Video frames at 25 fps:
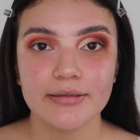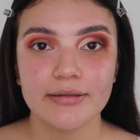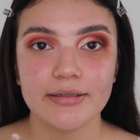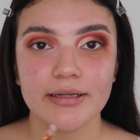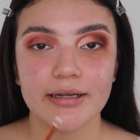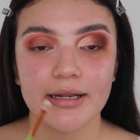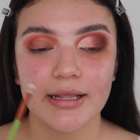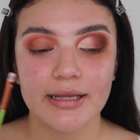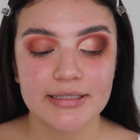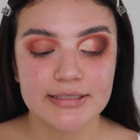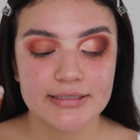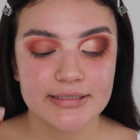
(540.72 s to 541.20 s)
The
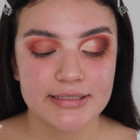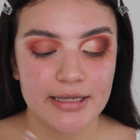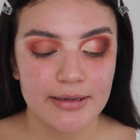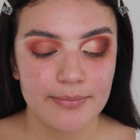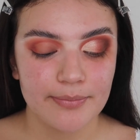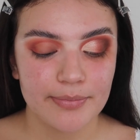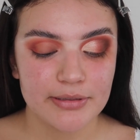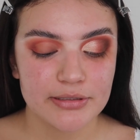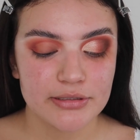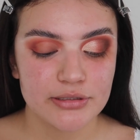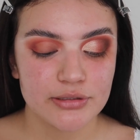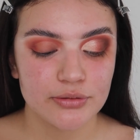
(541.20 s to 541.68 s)
next
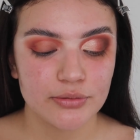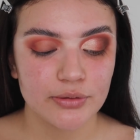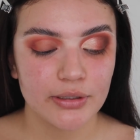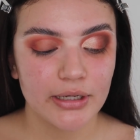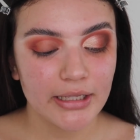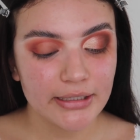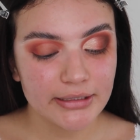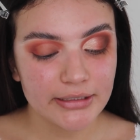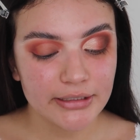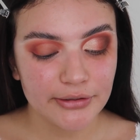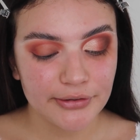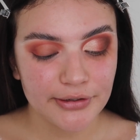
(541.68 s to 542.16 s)
step is to
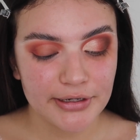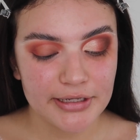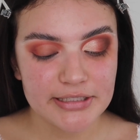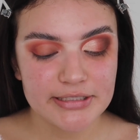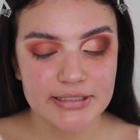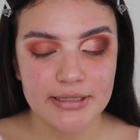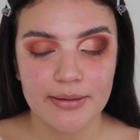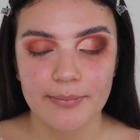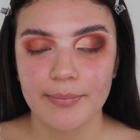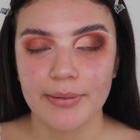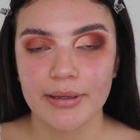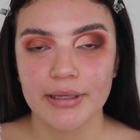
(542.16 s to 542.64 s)
cut the
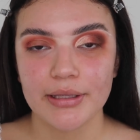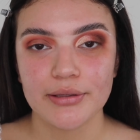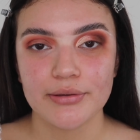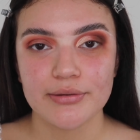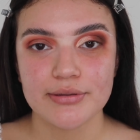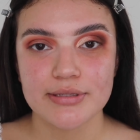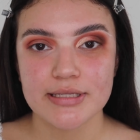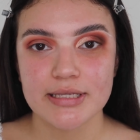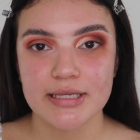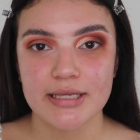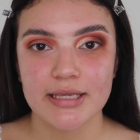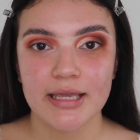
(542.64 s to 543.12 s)
crease by
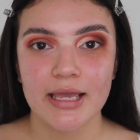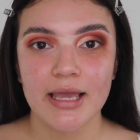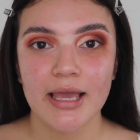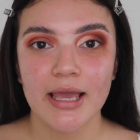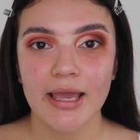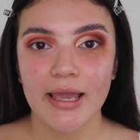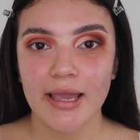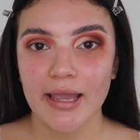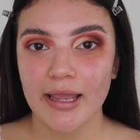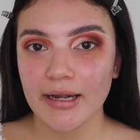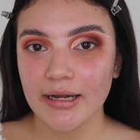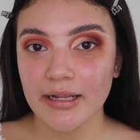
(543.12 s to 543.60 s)
using
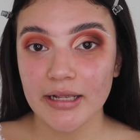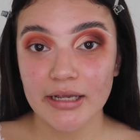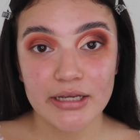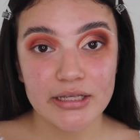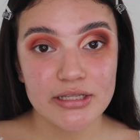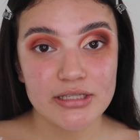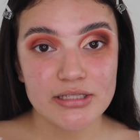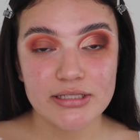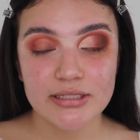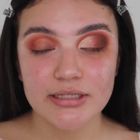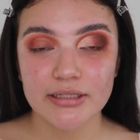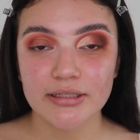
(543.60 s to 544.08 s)
any
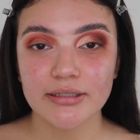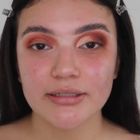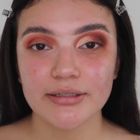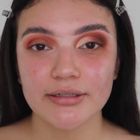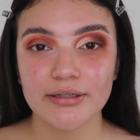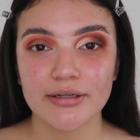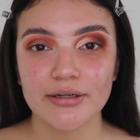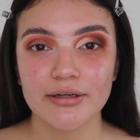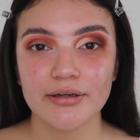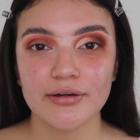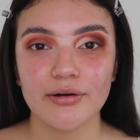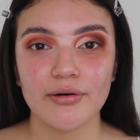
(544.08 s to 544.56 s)

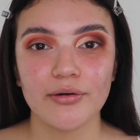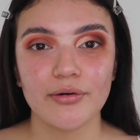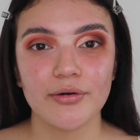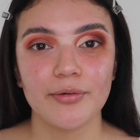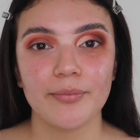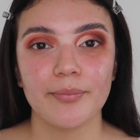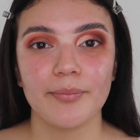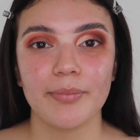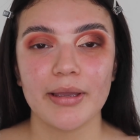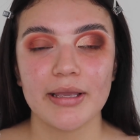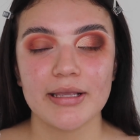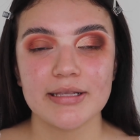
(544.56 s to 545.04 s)
concealer or
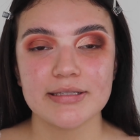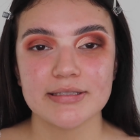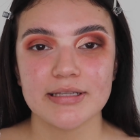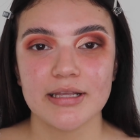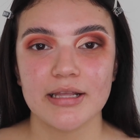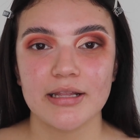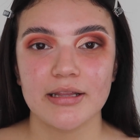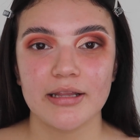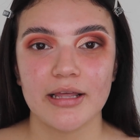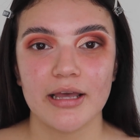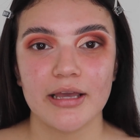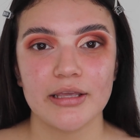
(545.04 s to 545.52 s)
base
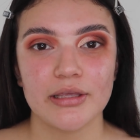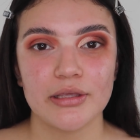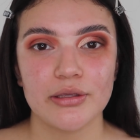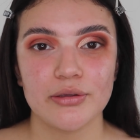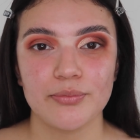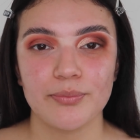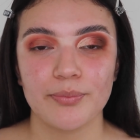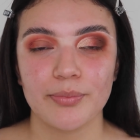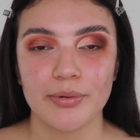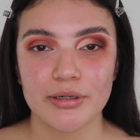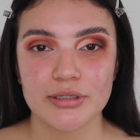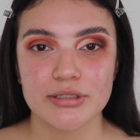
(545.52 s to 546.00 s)
that
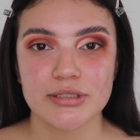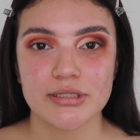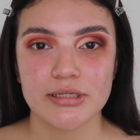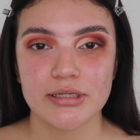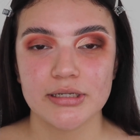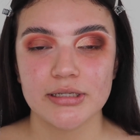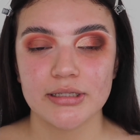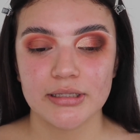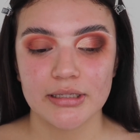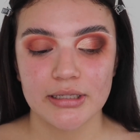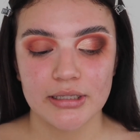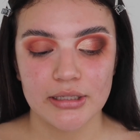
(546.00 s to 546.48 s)
you
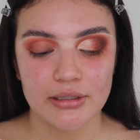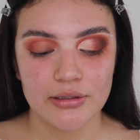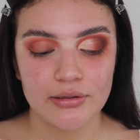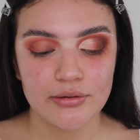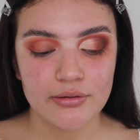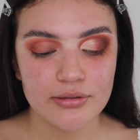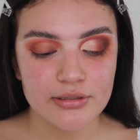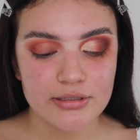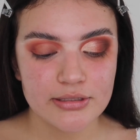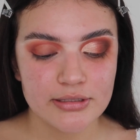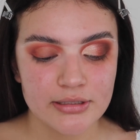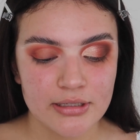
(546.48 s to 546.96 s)
personally
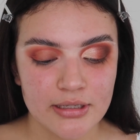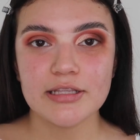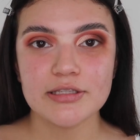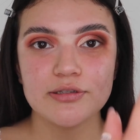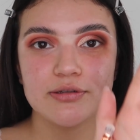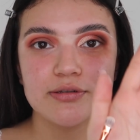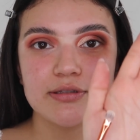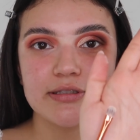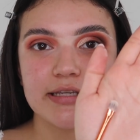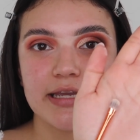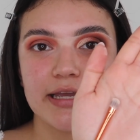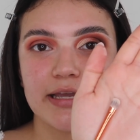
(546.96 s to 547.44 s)
use. I
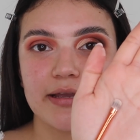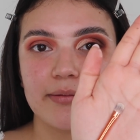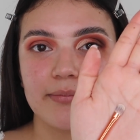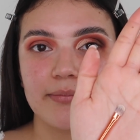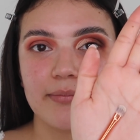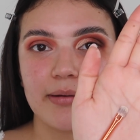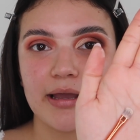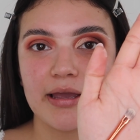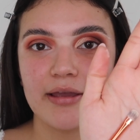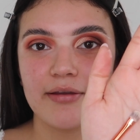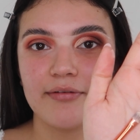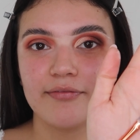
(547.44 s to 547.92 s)
do take
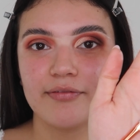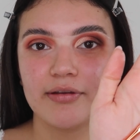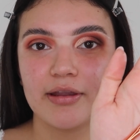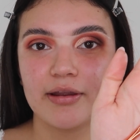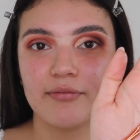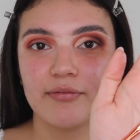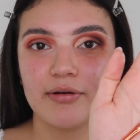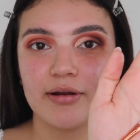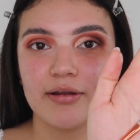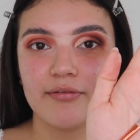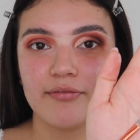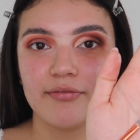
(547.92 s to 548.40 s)
my
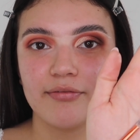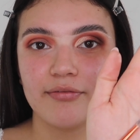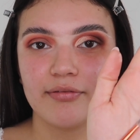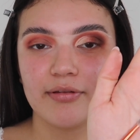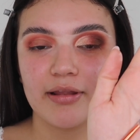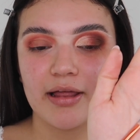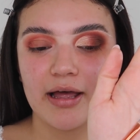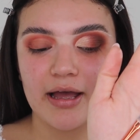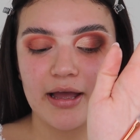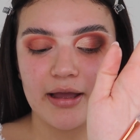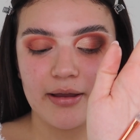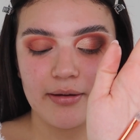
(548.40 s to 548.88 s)
favorite
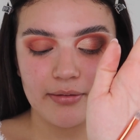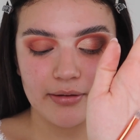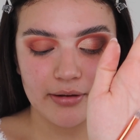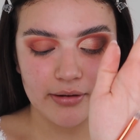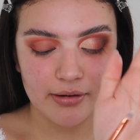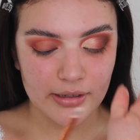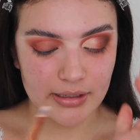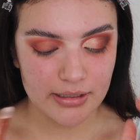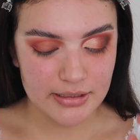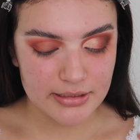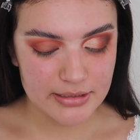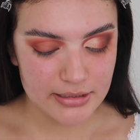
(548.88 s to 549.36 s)
flat
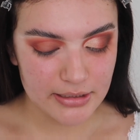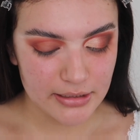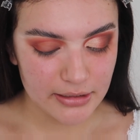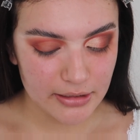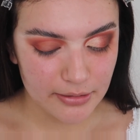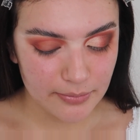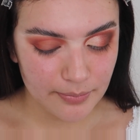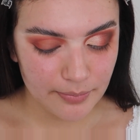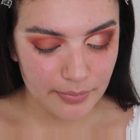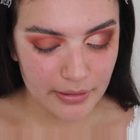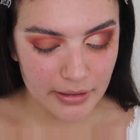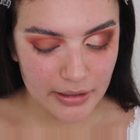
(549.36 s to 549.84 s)

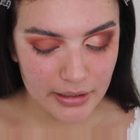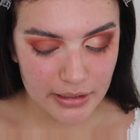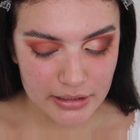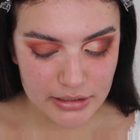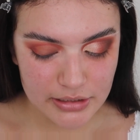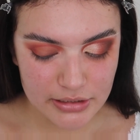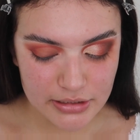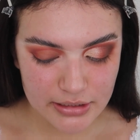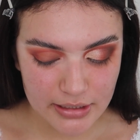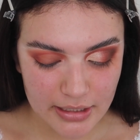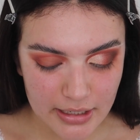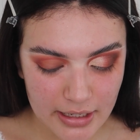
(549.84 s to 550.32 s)
concealer
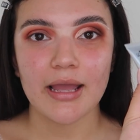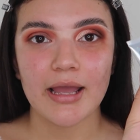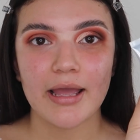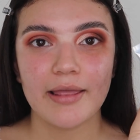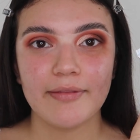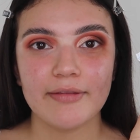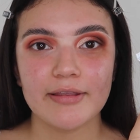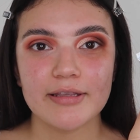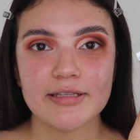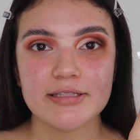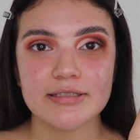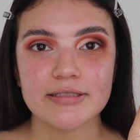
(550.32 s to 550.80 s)
brush
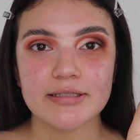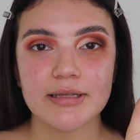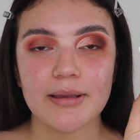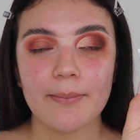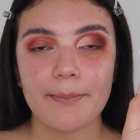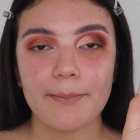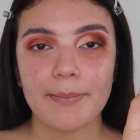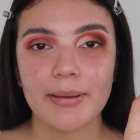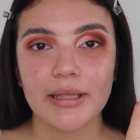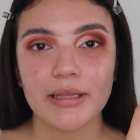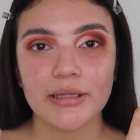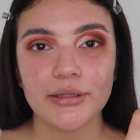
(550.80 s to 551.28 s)
and this
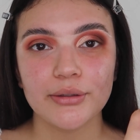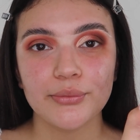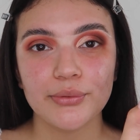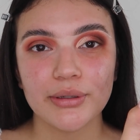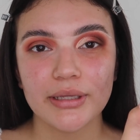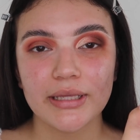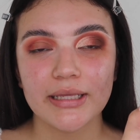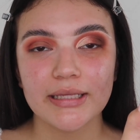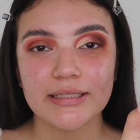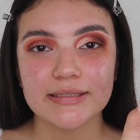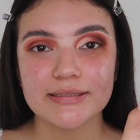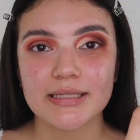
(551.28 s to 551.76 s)
P.
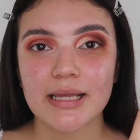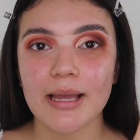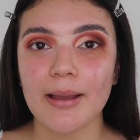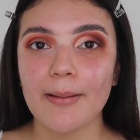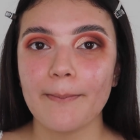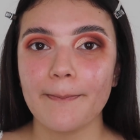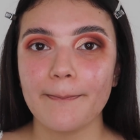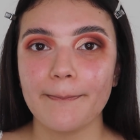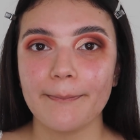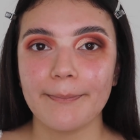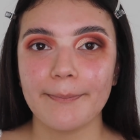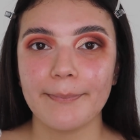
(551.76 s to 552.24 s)
Louise
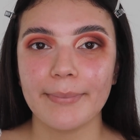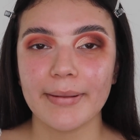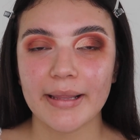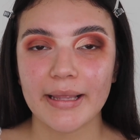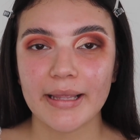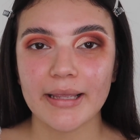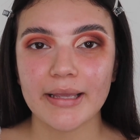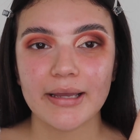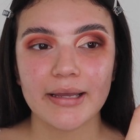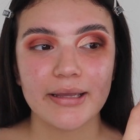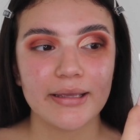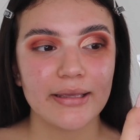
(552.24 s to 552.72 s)

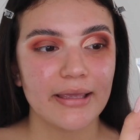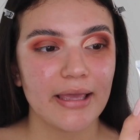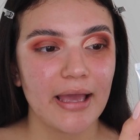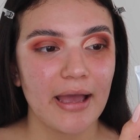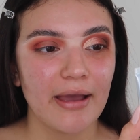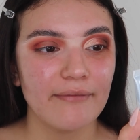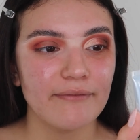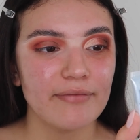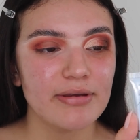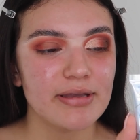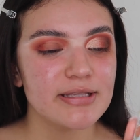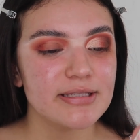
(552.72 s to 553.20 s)
blank
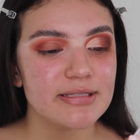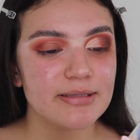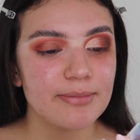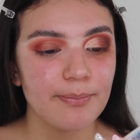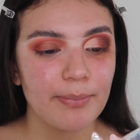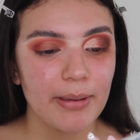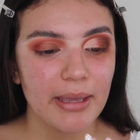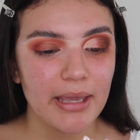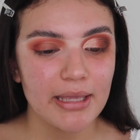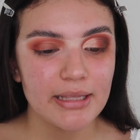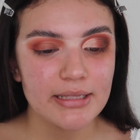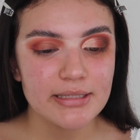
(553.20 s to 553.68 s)
canvas
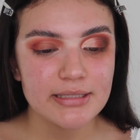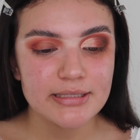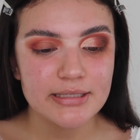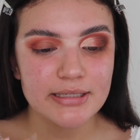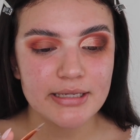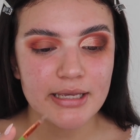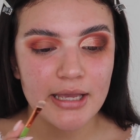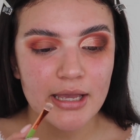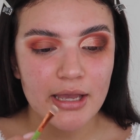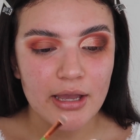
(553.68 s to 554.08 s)
paint,